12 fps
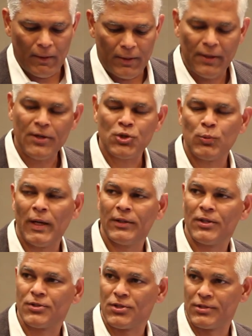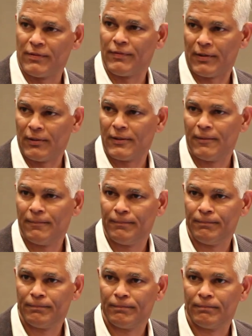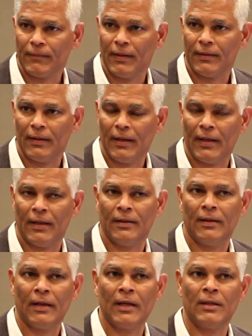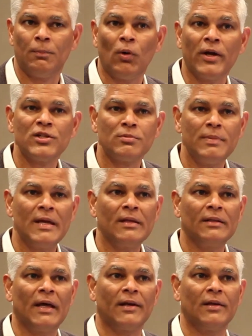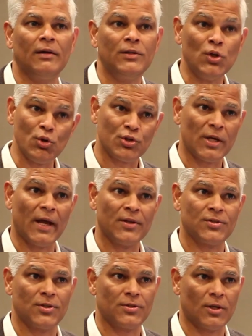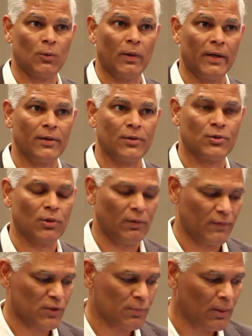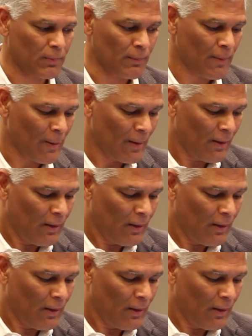here's why this is difficult. Right? And again, the point being that a new science is required to solve this problem.